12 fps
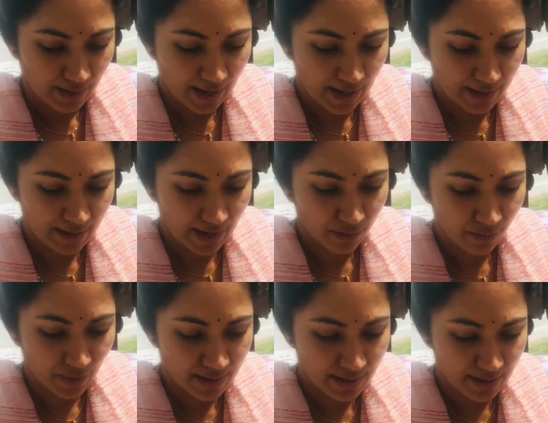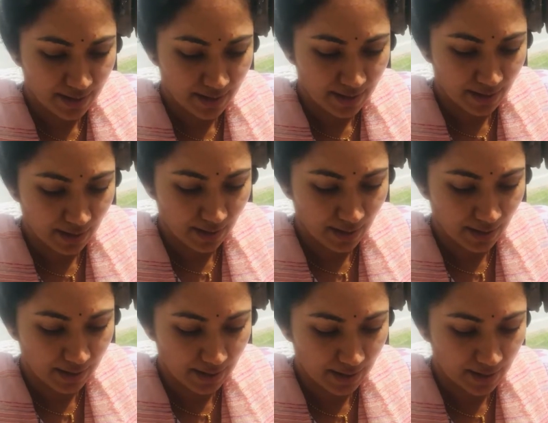and then once
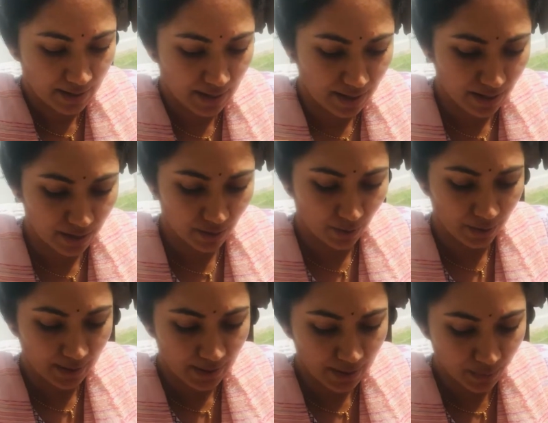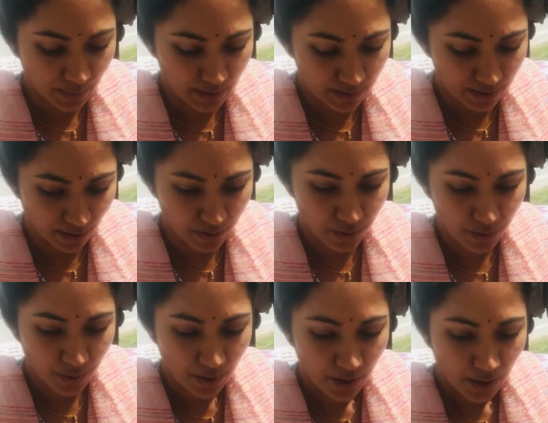it is in the soil, it will start
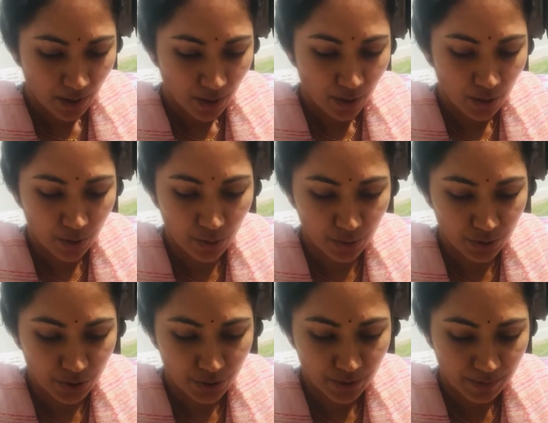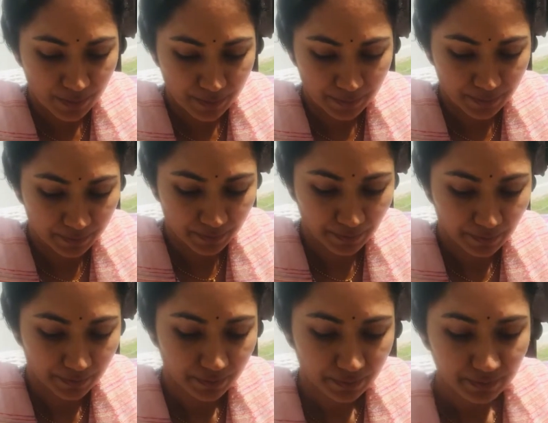to root.
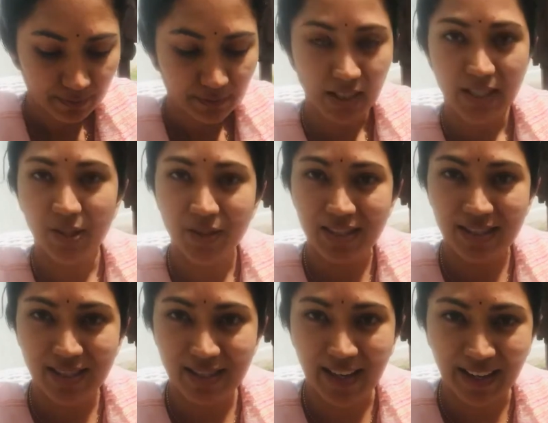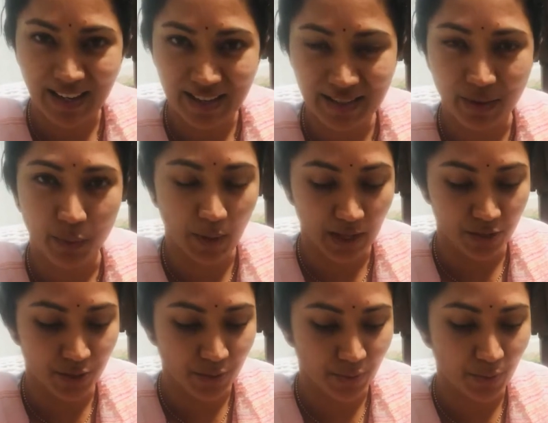So this is the second way
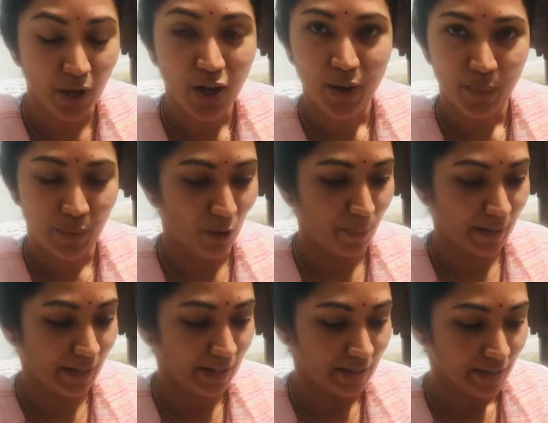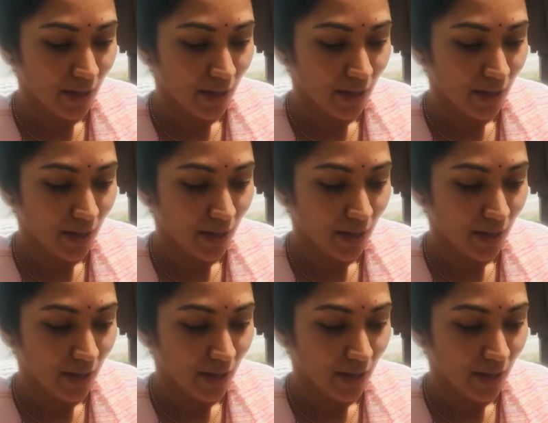to propagate.